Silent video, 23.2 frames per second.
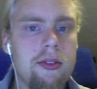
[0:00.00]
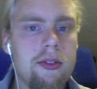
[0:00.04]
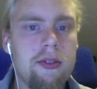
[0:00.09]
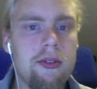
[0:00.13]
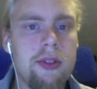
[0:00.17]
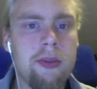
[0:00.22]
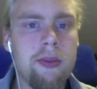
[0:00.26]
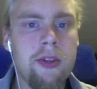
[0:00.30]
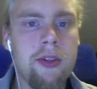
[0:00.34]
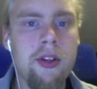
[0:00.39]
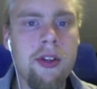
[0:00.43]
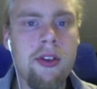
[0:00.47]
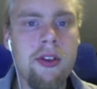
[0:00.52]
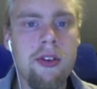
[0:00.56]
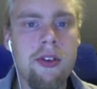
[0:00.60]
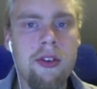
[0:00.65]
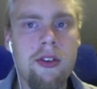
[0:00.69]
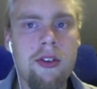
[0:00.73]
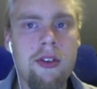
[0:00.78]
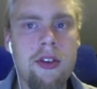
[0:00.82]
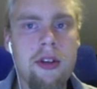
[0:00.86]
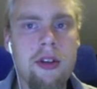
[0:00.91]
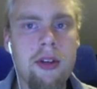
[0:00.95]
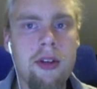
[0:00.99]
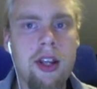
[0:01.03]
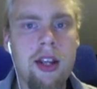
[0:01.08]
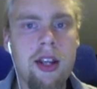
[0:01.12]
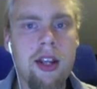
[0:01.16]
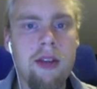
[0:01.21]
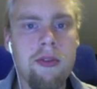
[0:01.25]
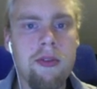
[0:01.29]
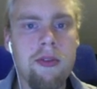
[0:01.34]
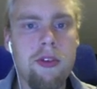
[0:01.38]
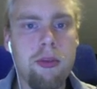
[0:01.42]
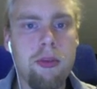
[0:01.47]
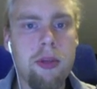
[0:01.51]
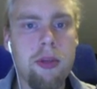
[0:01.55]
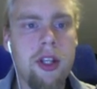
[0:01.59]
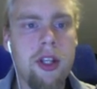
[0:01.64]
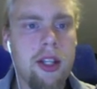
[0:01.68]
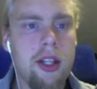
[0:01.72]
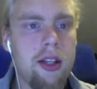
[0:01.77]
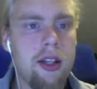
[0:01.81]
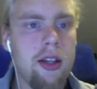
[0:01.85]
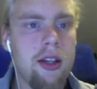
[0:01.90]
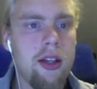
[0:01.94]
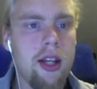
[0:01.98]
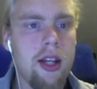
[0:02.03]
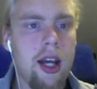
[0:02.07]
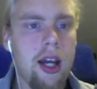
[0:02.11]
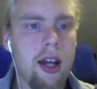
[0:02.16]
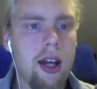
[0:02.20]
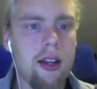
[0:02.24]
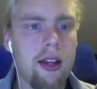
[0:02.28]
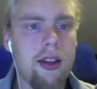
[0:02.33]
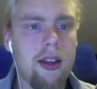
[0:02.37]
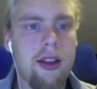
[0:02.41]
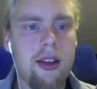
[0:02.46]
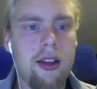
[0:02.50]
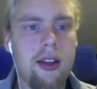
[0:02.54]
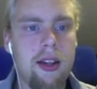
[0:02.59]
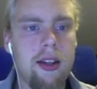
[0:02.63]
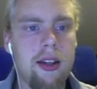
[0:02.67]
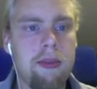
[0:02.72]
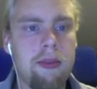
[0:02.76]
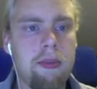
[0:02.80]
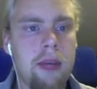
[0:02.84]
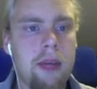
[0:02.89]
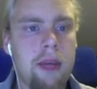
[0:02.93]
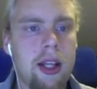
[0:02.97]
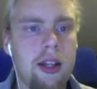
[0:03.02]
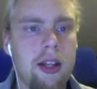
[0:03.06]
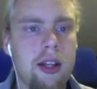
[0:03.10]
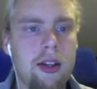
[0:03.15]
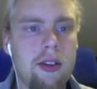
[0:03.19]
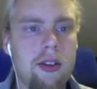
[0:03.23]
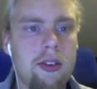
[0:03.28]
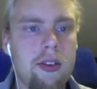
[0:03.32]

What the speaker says: we want the game to begin at the menu.